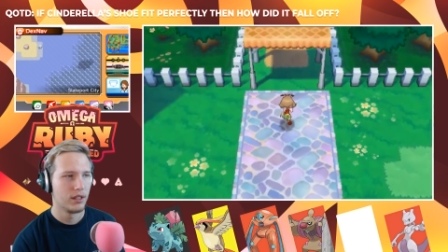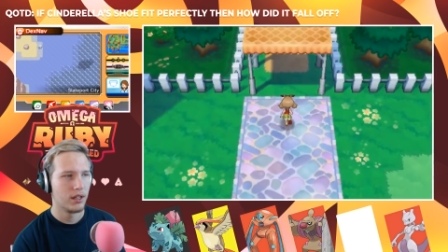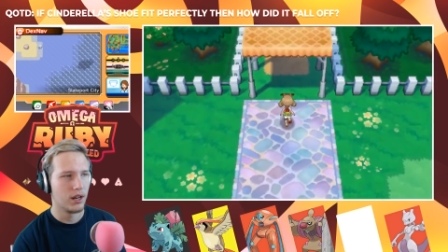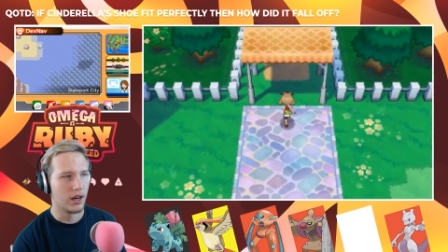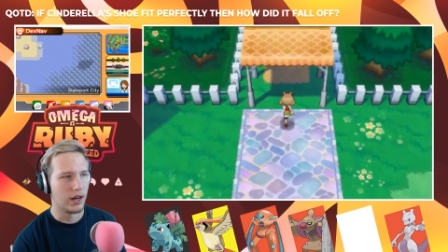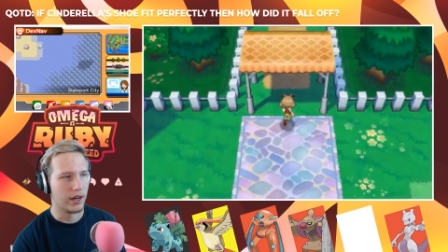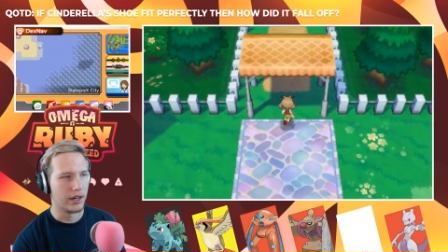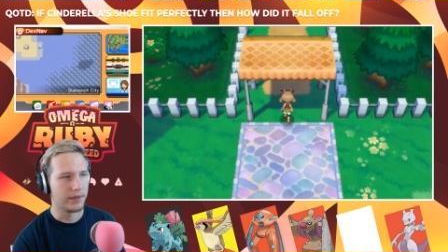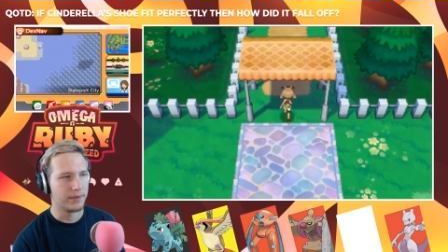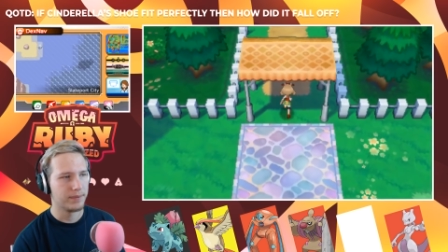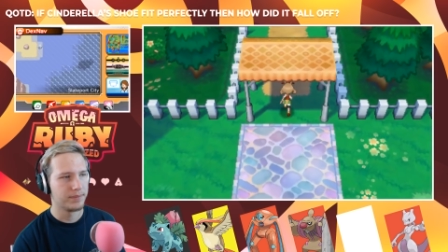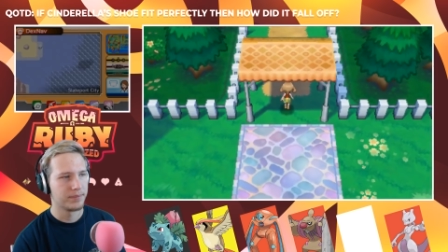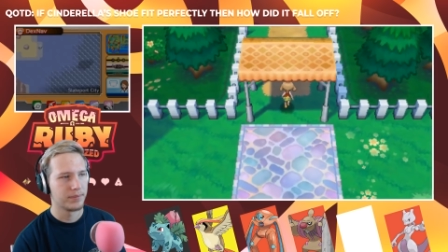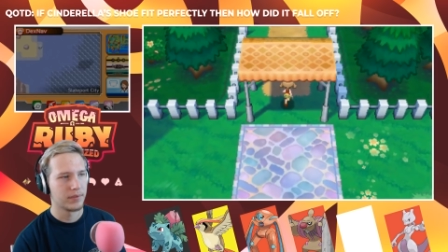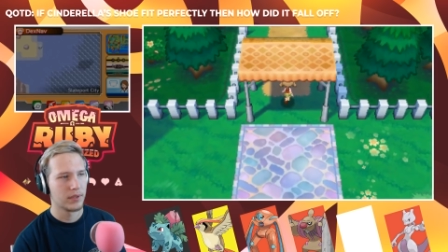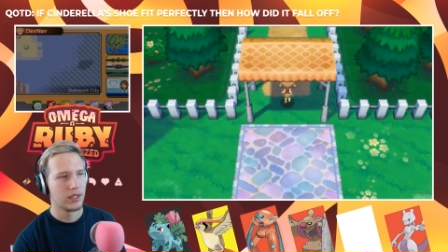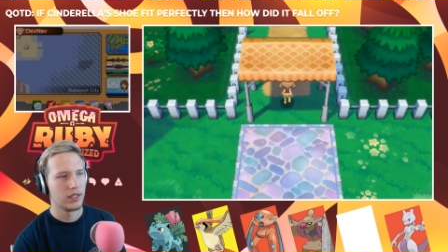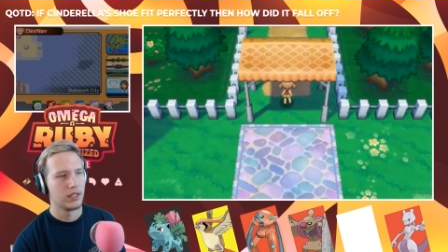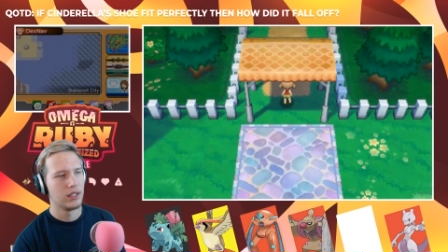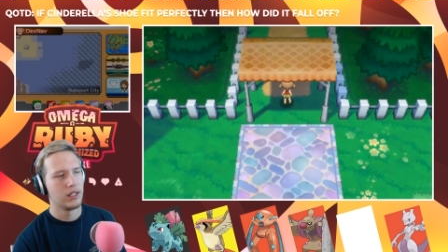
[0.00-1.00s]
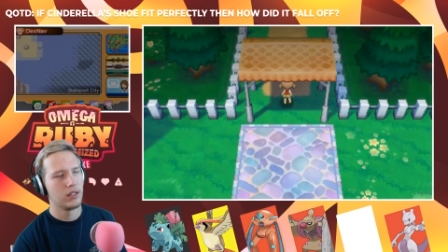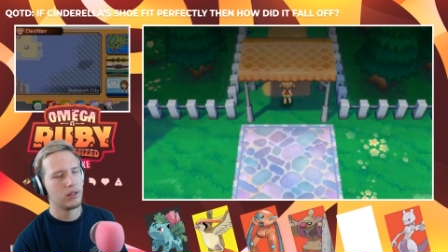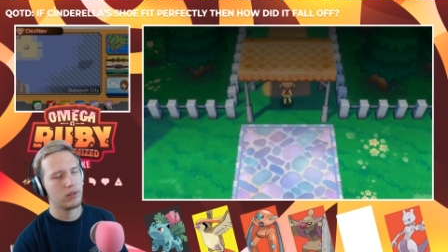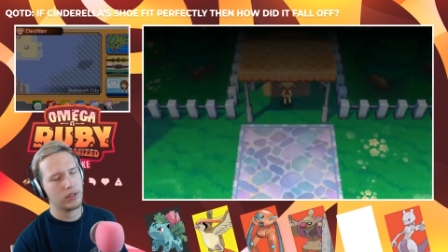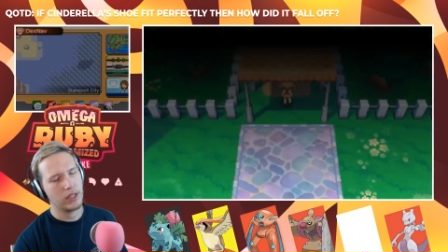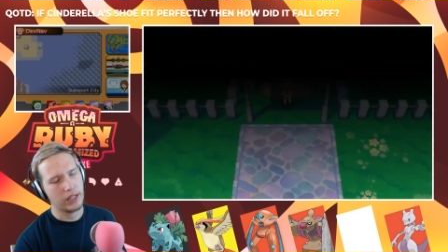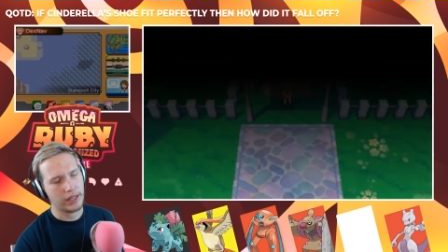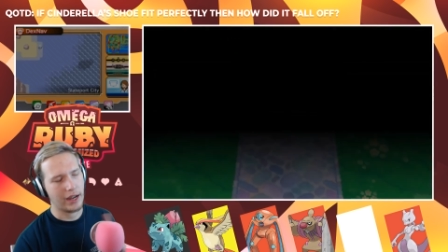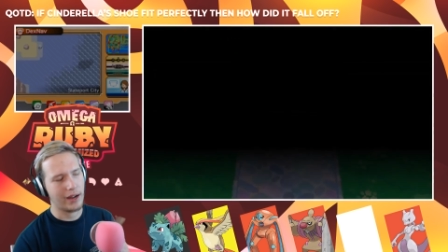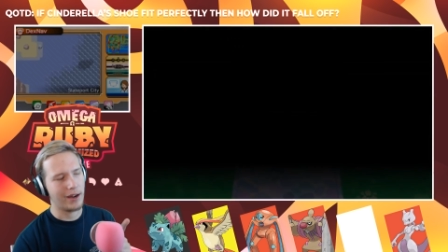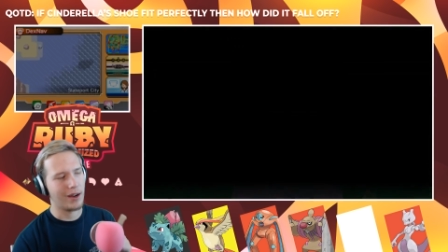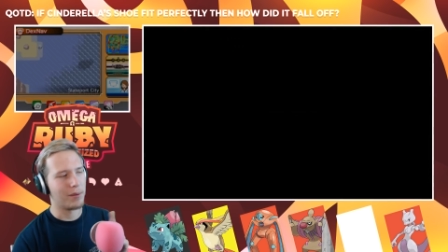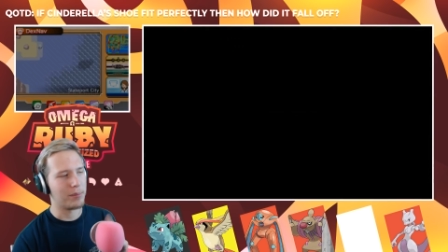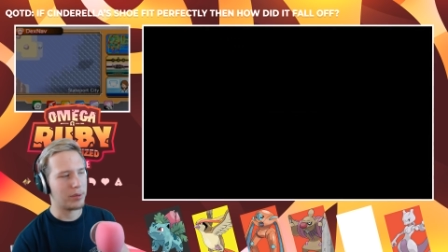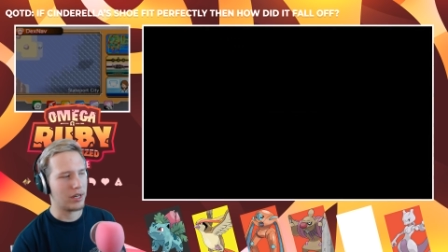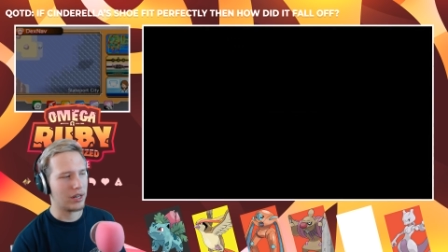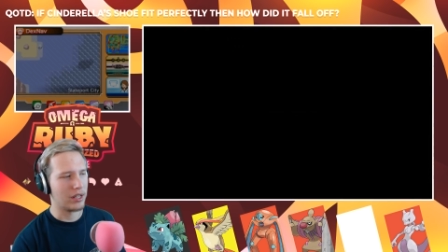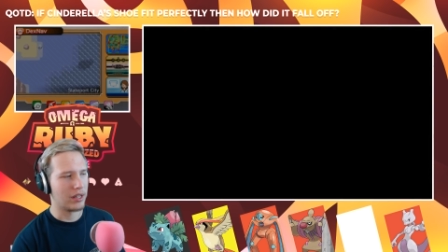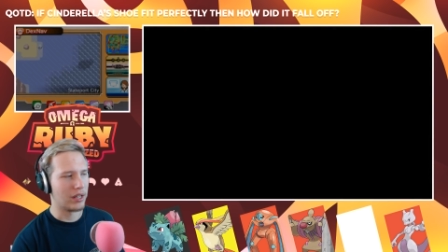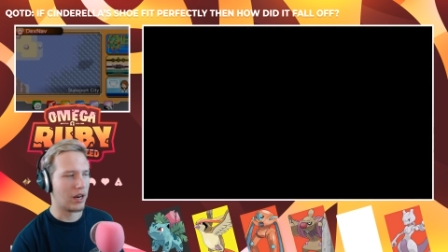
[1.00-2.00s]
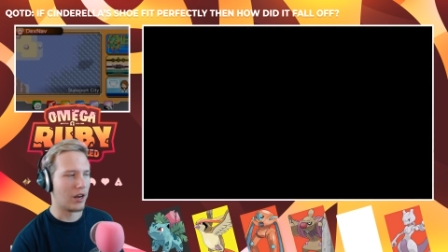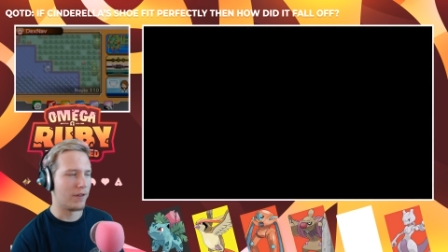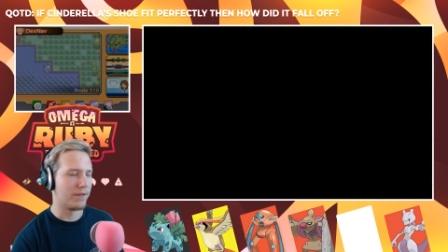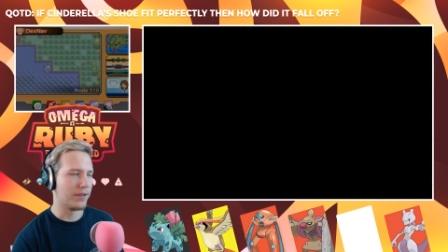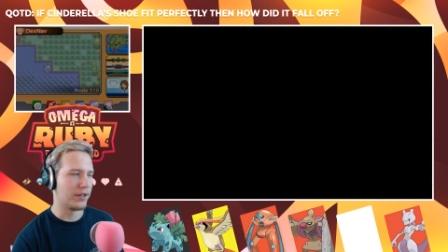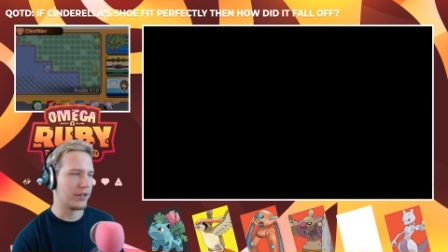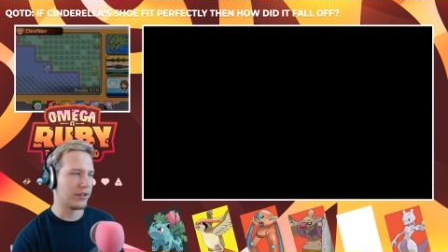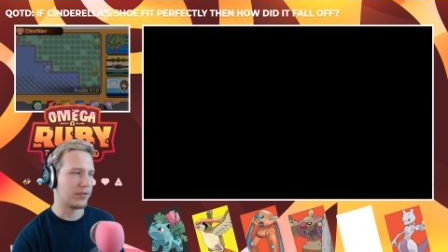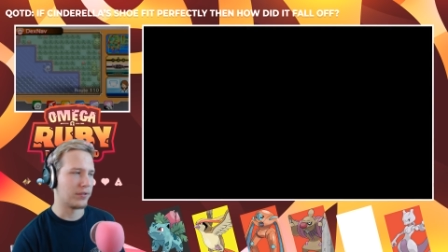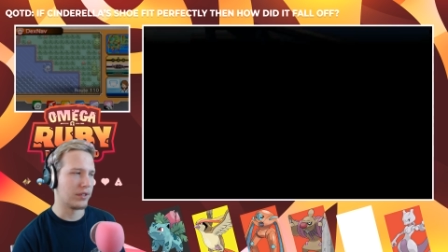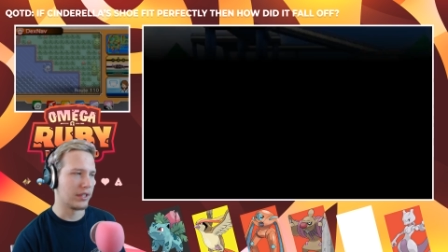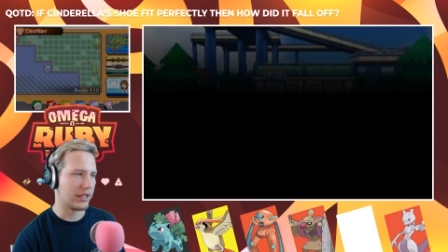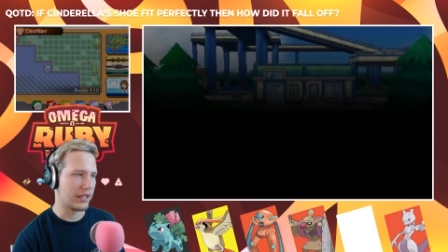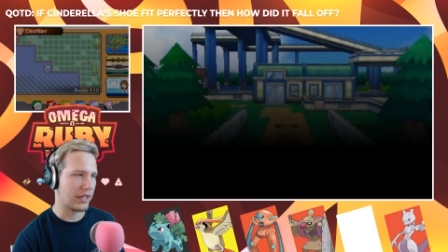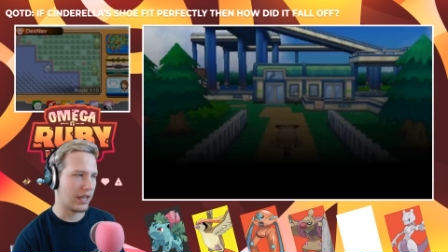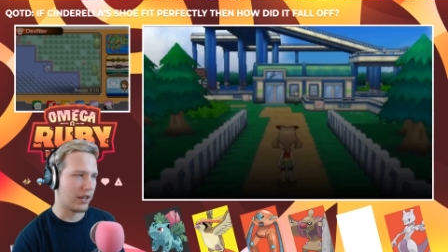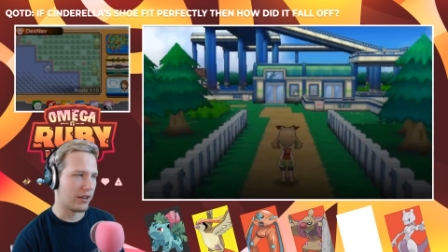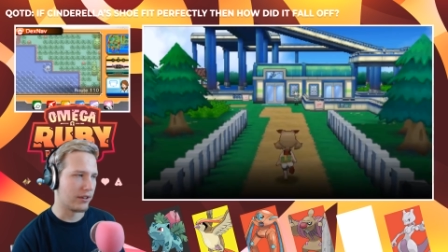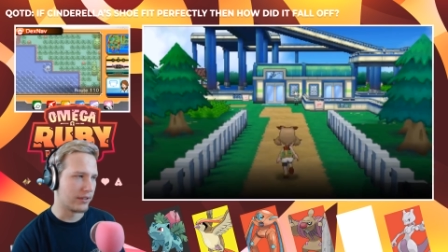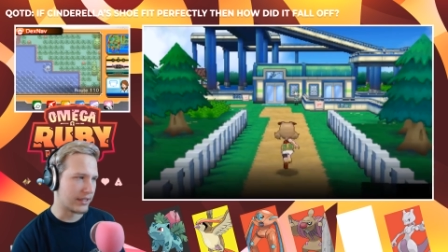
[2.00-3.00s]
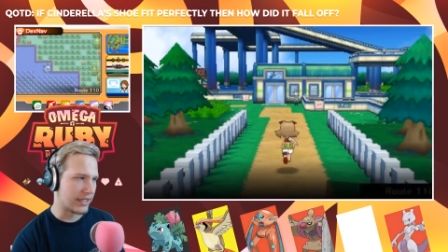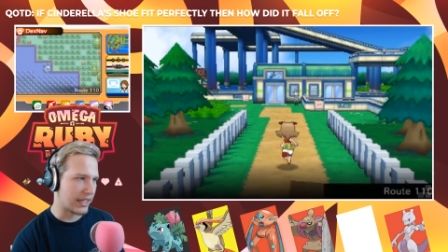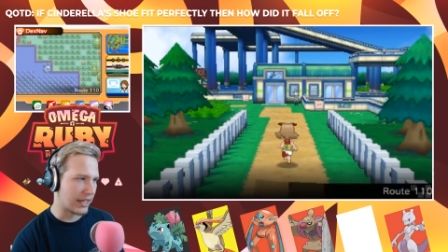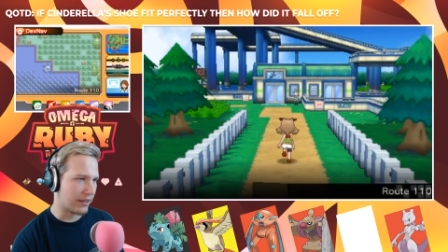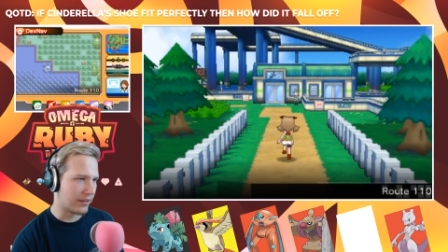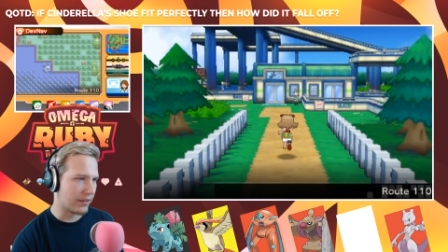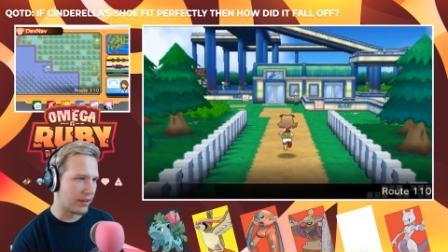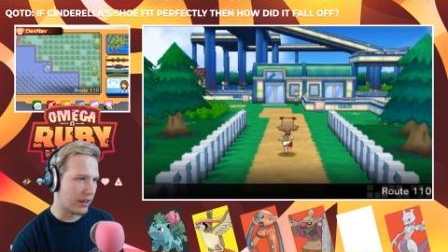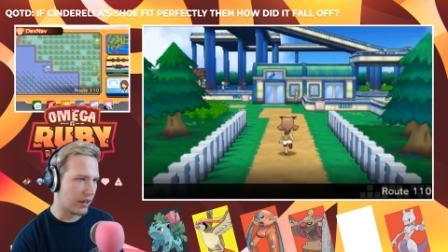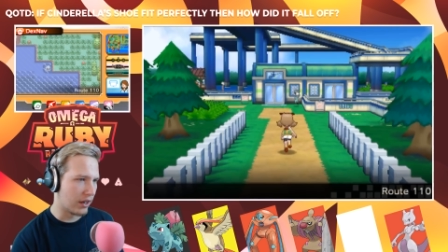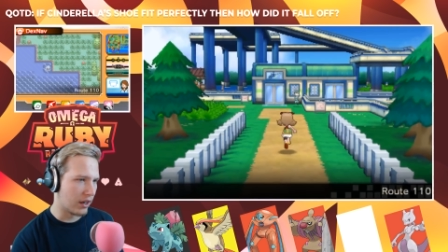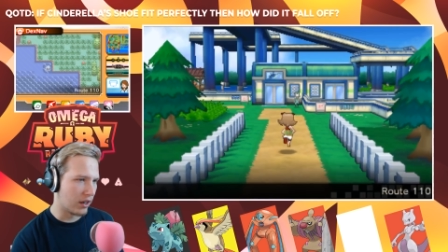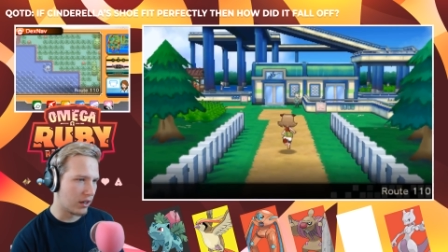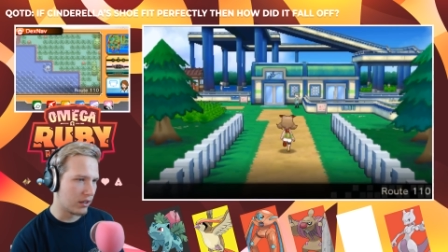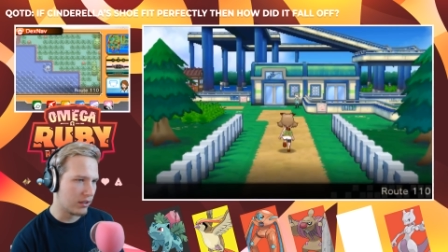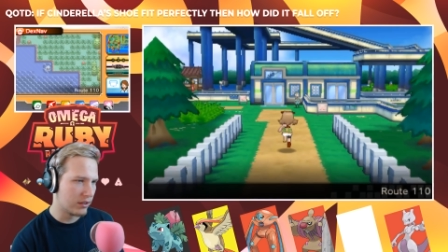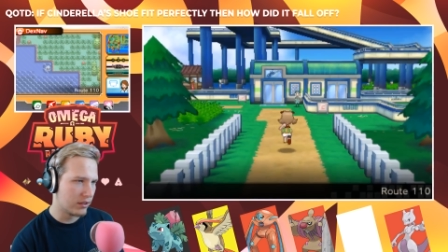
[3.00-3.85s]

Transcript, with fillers: Alright. Gonna counter up here, then I'll fish for the counter down there.